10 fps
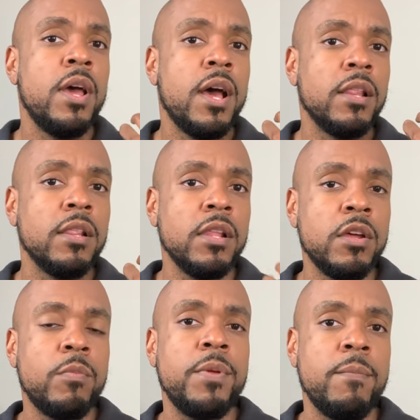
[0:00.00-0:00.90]
a
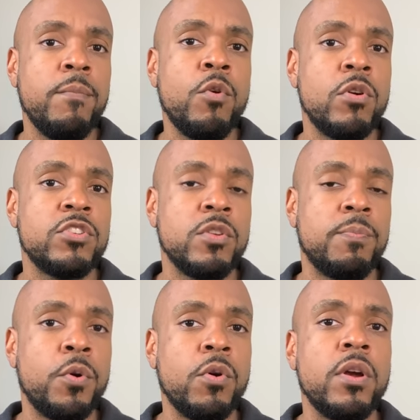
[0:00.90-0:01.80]
little bit more
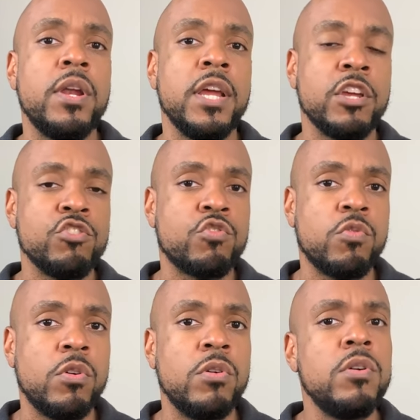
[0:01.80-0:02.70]
support and
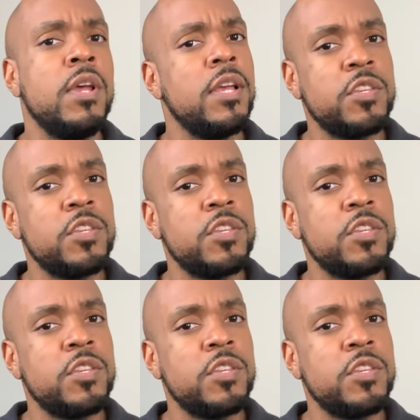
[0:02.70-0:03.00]
control,